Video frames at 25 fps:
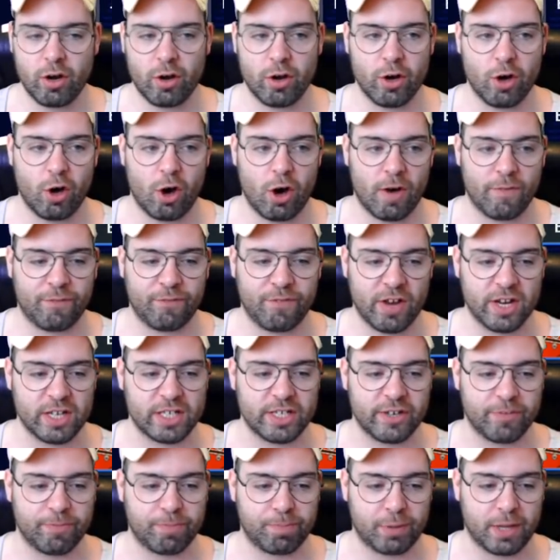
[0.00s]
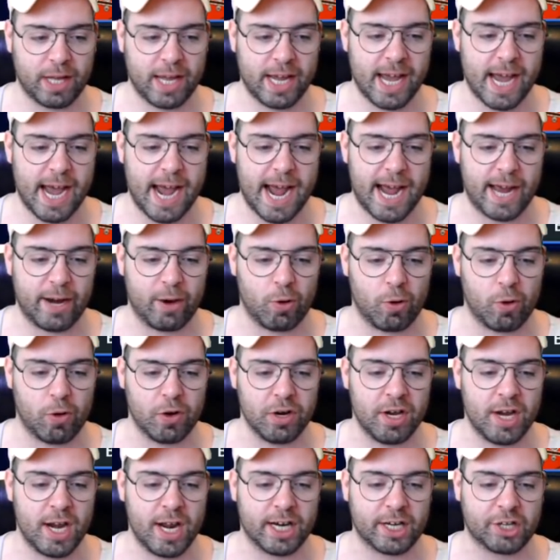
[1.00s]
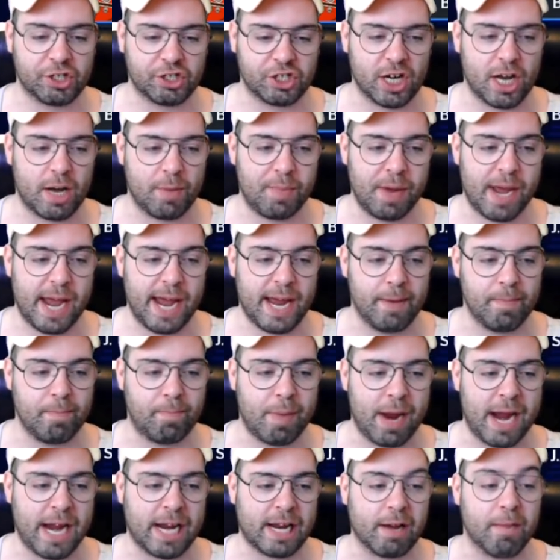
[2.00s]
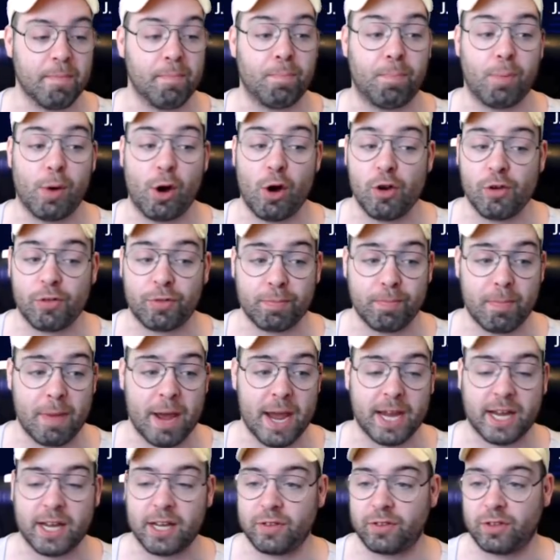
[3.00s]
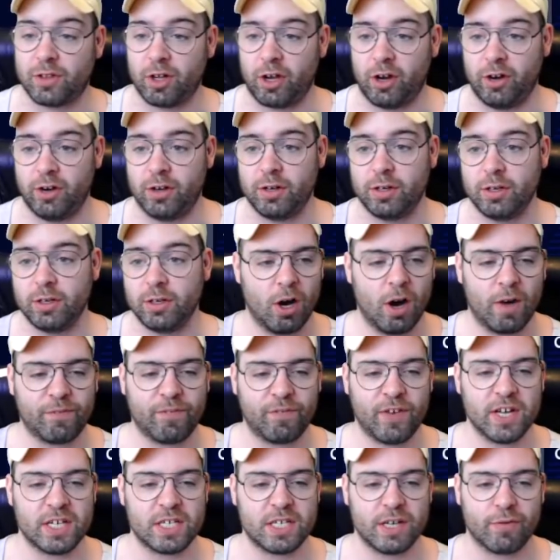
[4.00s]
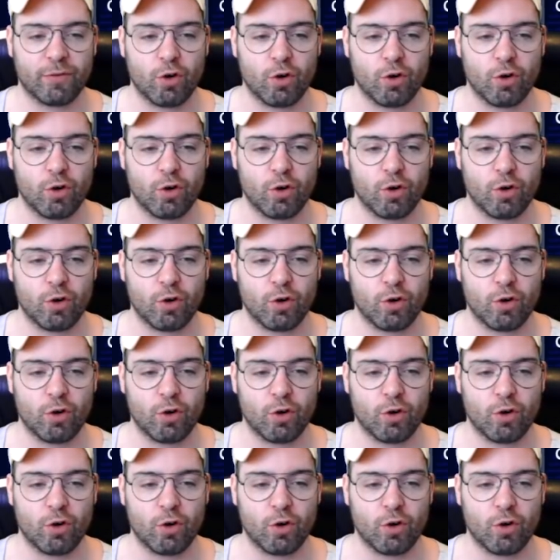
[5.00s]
on offensive player at all. Nick Chubb and Baker both make it though. Offensive